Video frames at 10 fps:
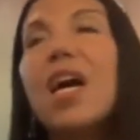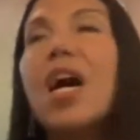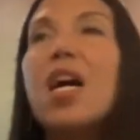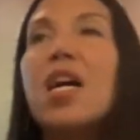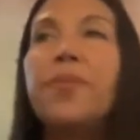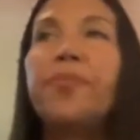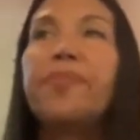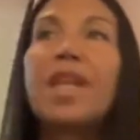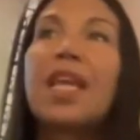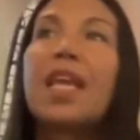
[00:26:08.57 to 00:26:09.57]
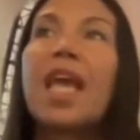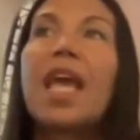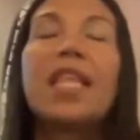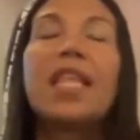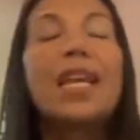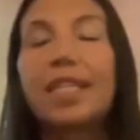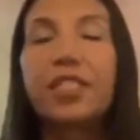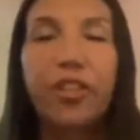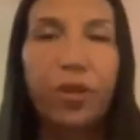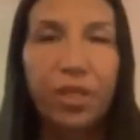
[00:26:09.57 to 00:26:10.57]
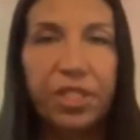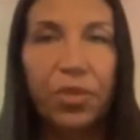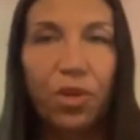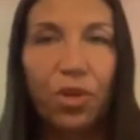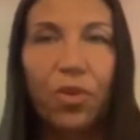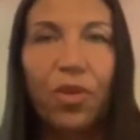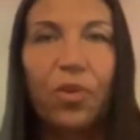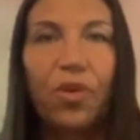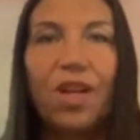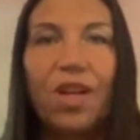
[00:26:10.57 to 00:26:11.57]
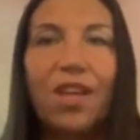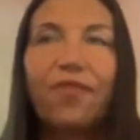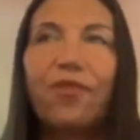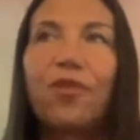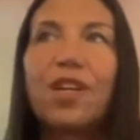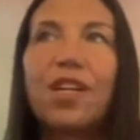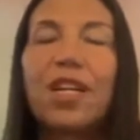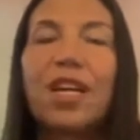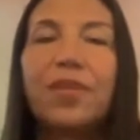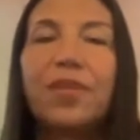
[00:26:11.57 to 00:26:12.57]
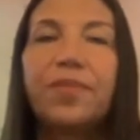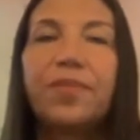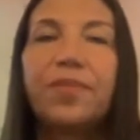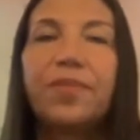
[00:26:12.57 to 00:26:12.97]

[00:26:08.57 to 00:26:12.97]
Um, and then I continued to still work with Leora for um,